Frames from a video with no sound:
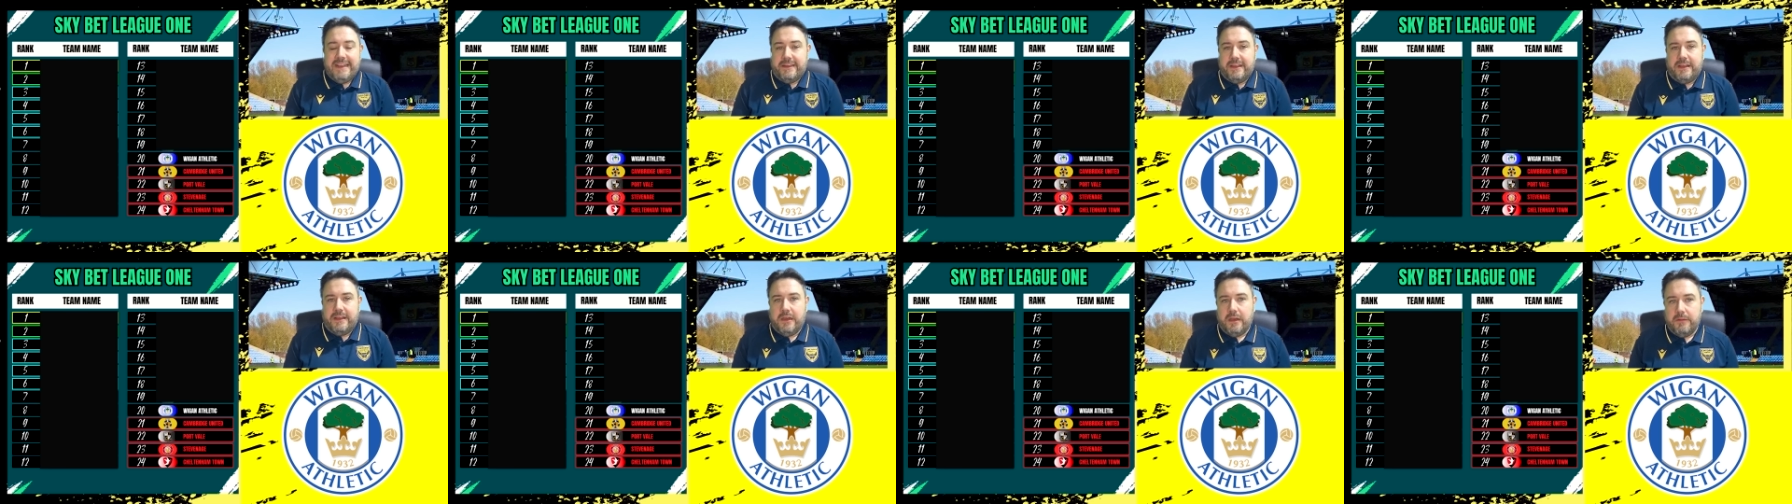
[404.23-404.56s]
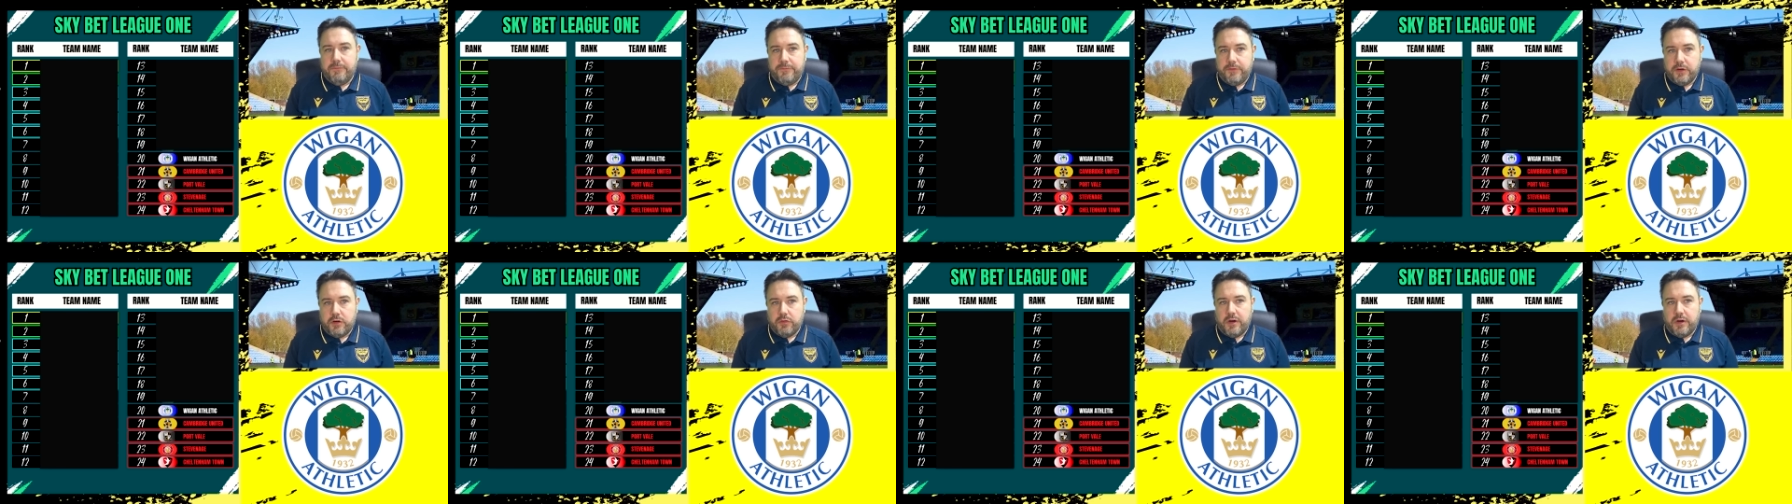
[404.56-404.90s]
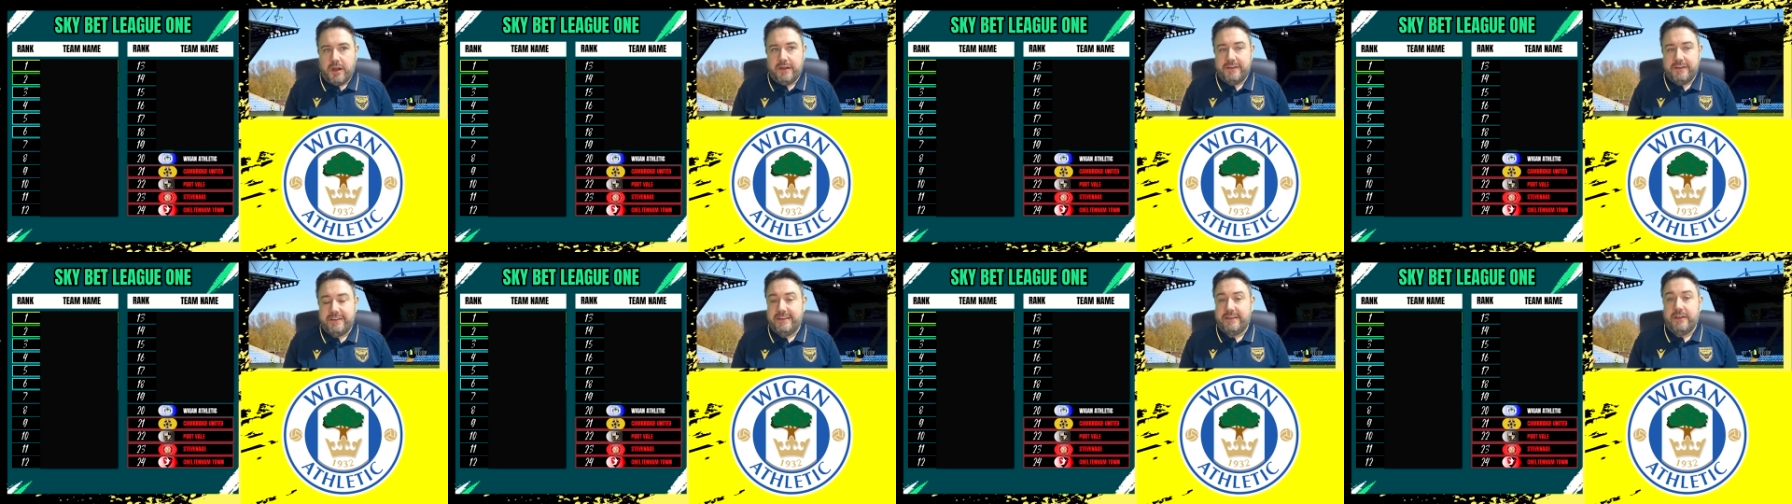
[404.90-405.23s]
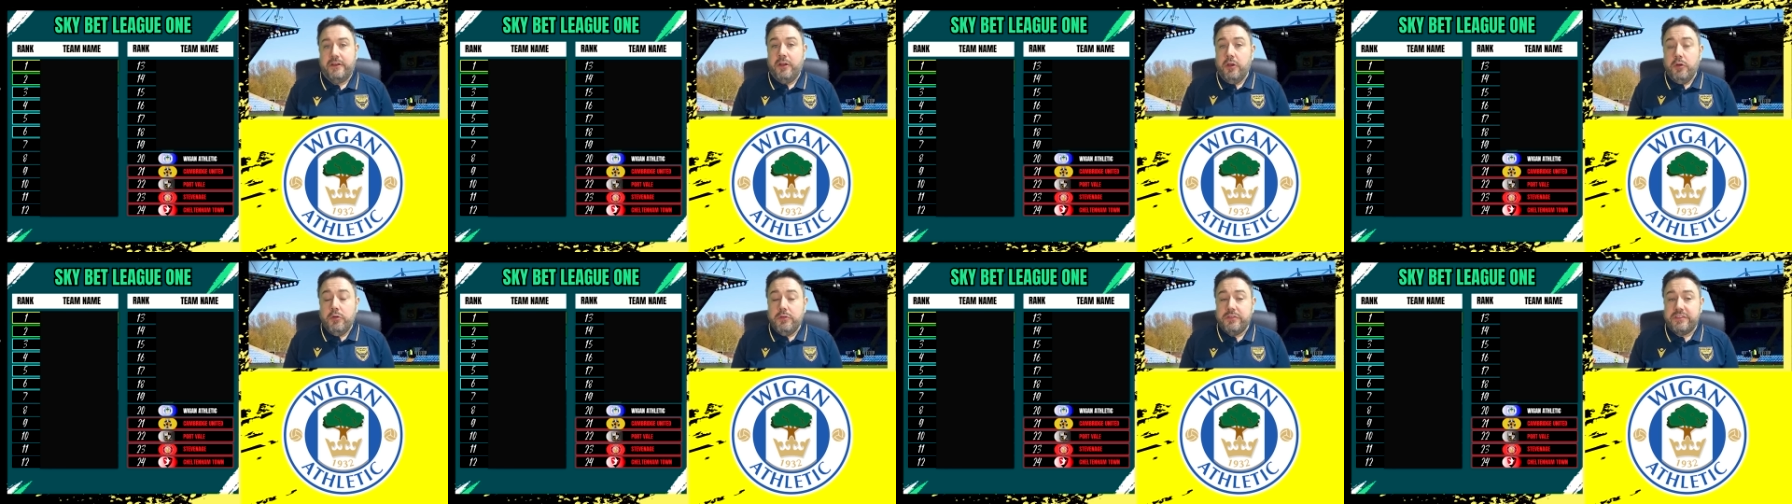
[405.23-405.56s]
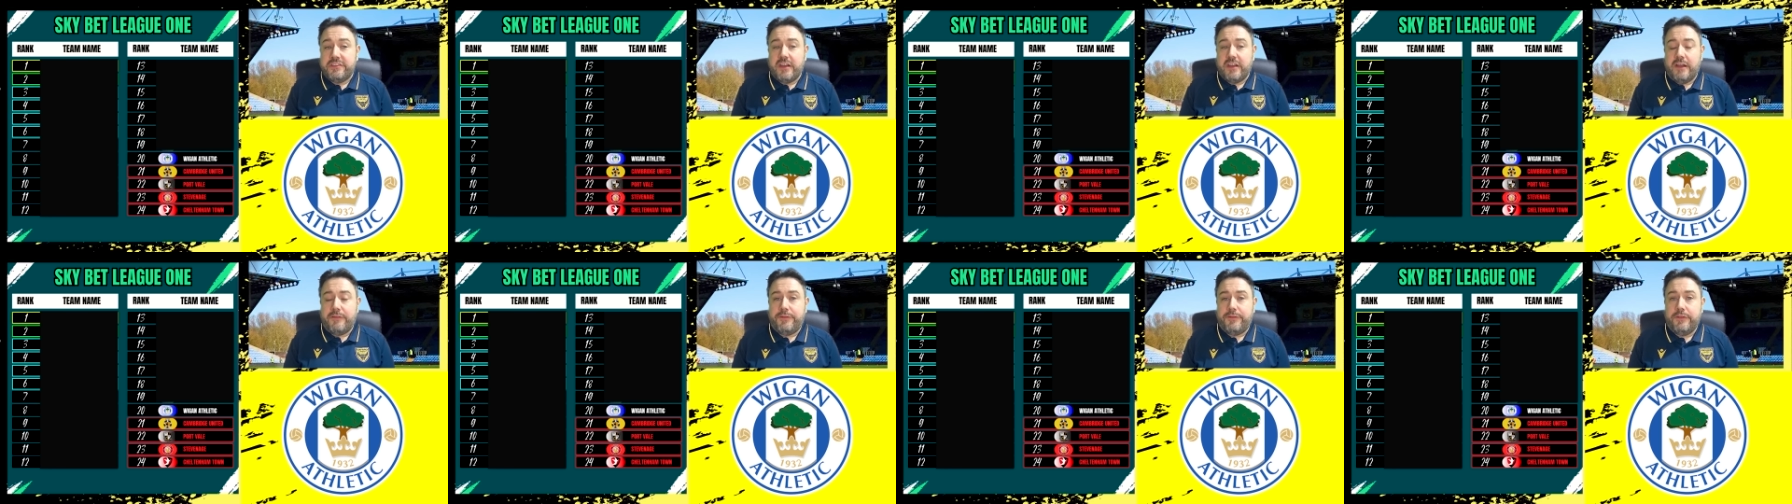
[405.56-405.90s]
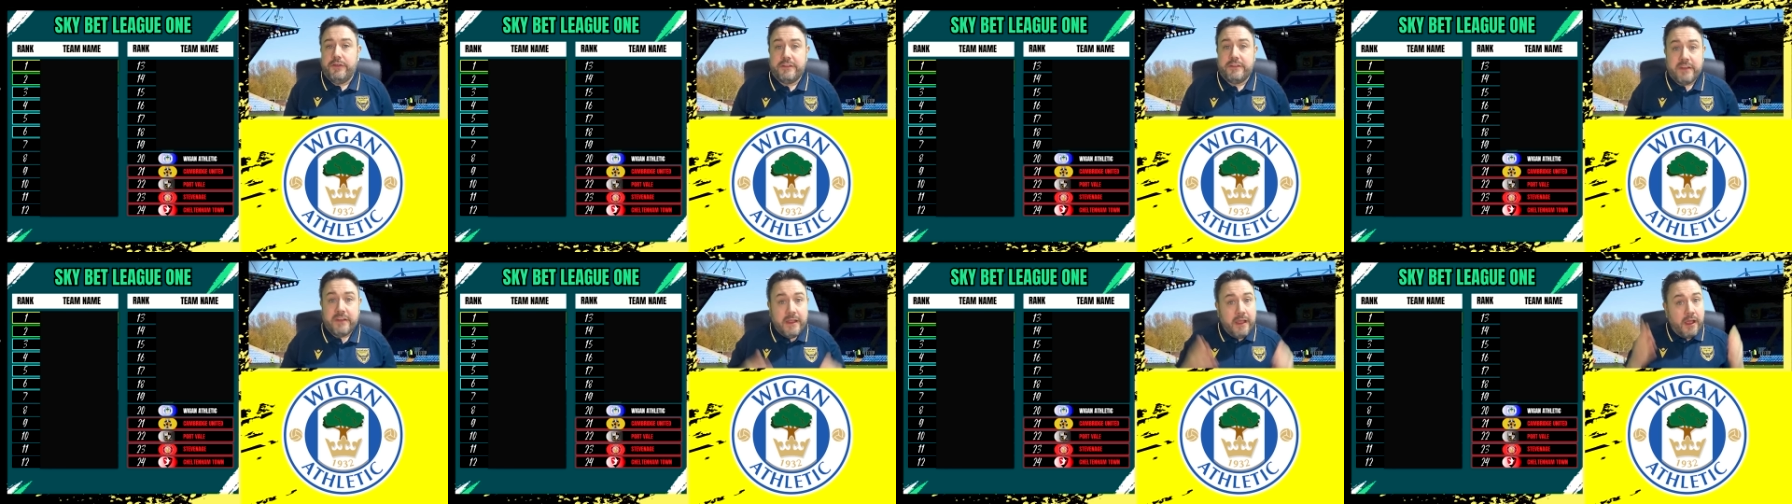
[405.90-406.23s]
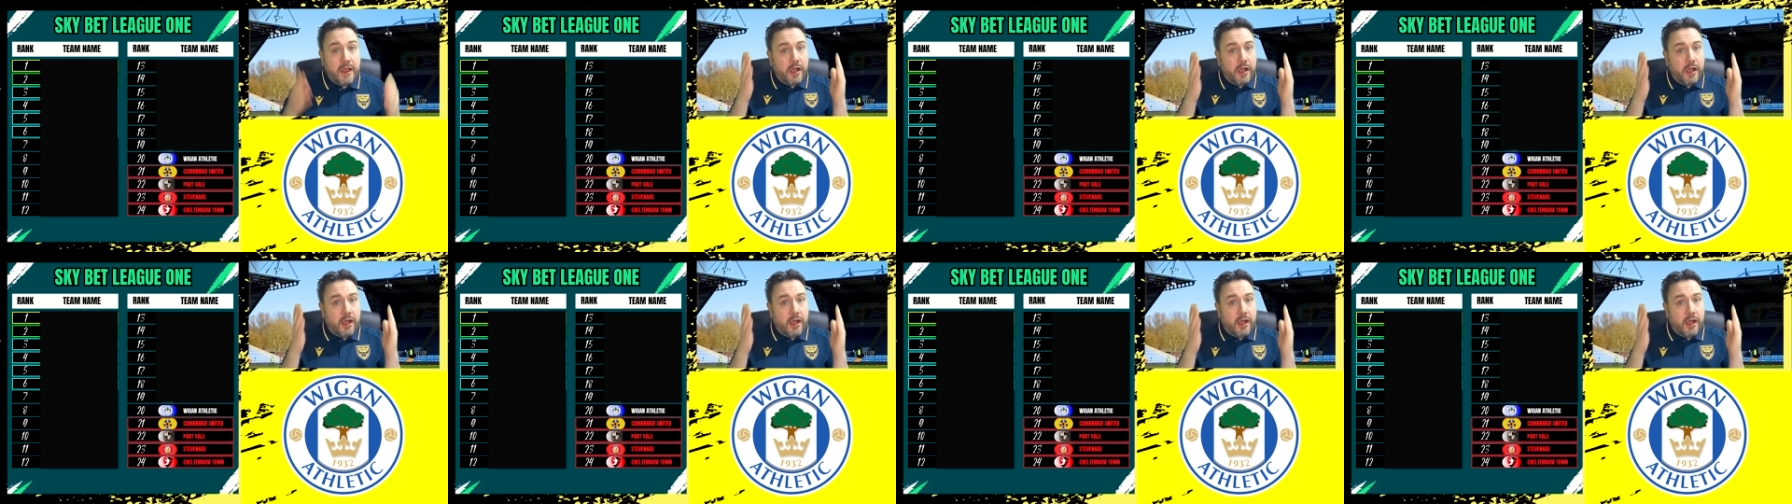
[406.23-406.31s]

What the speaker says: the club for granted, and who suffers?